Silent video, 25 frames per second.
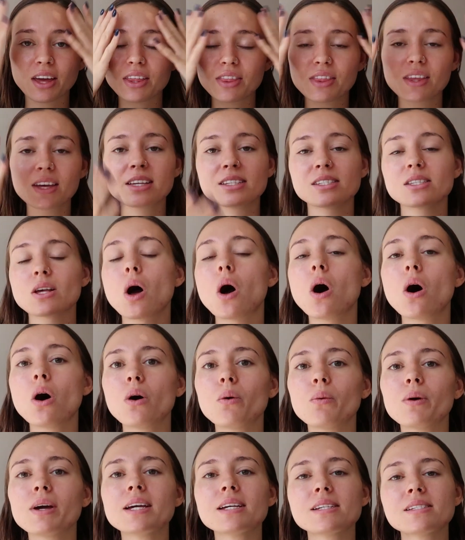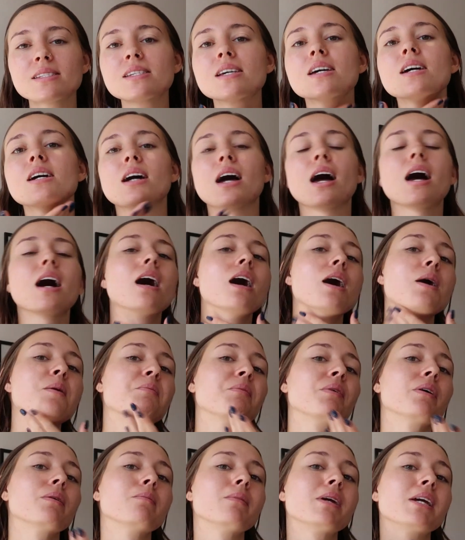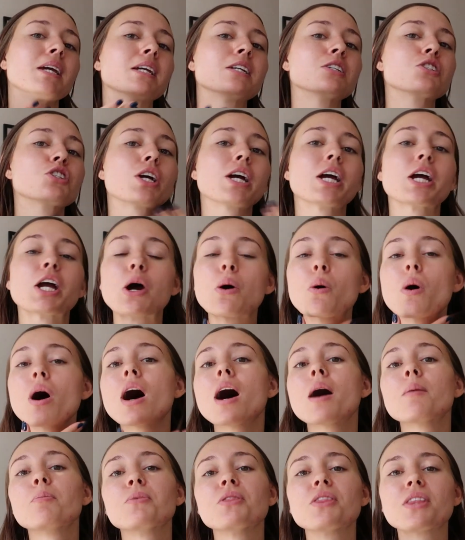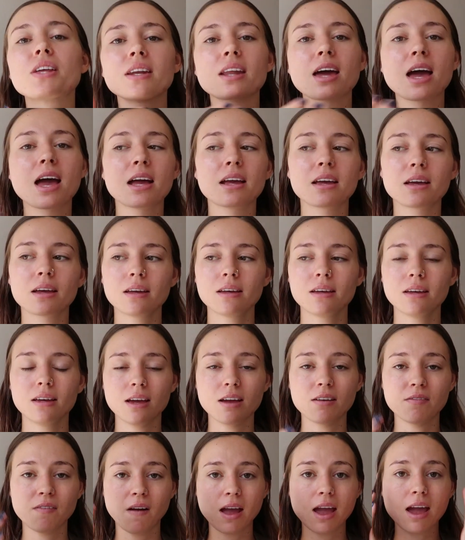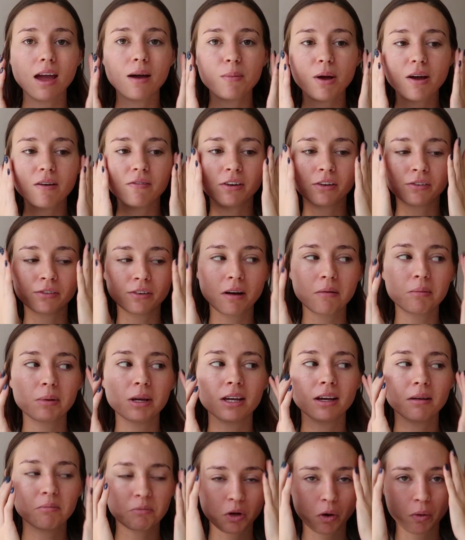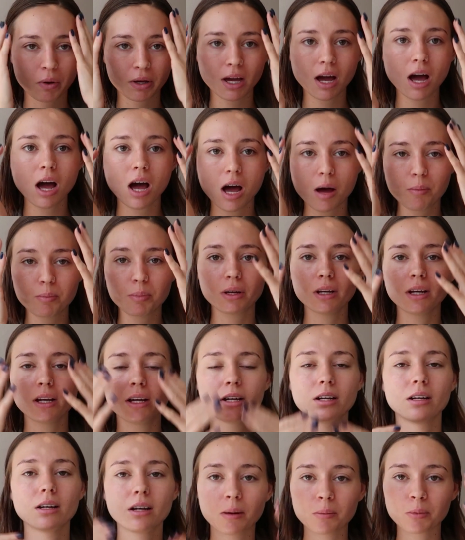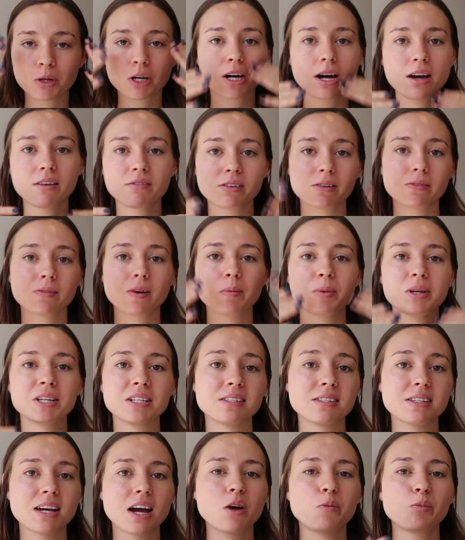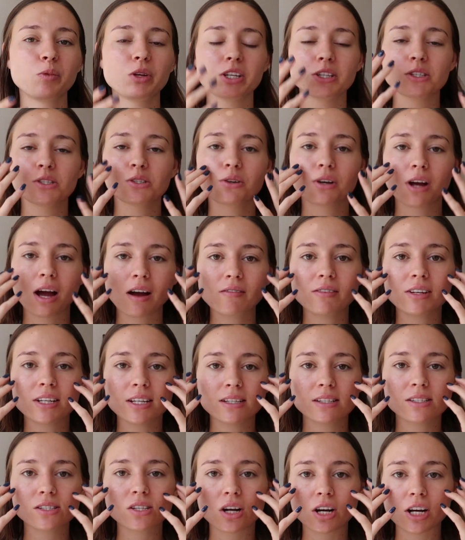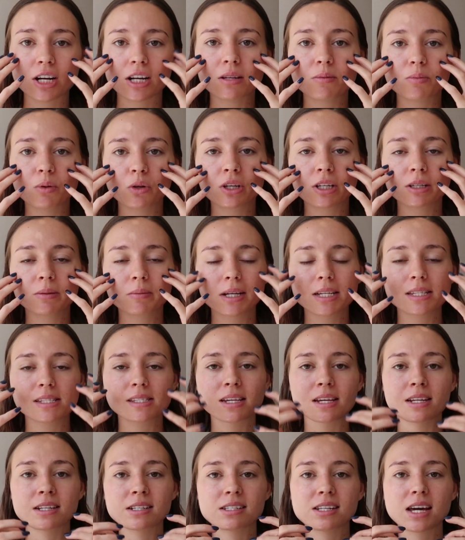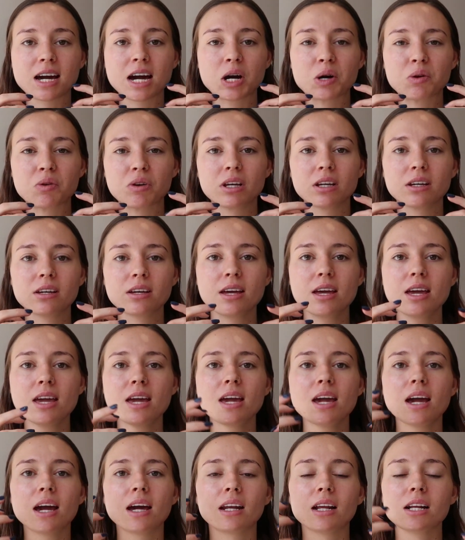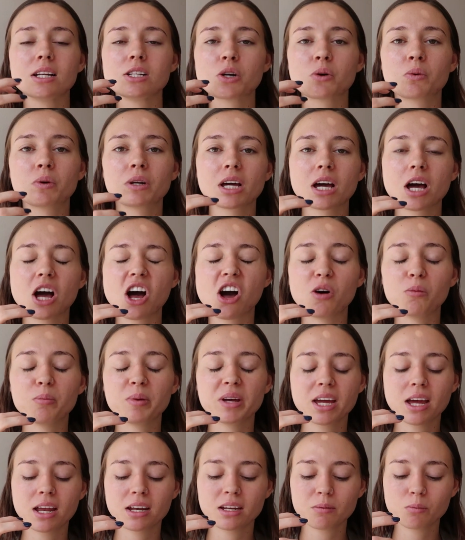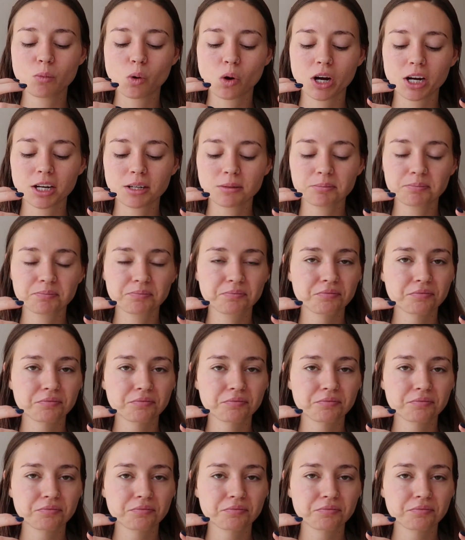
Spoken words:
like this, always making sure I go up the neck. If I am ever rubbing, I'm going up. I'm not ever rubbing down because gravity is already pulling my skin down, and I don't want to help it anymore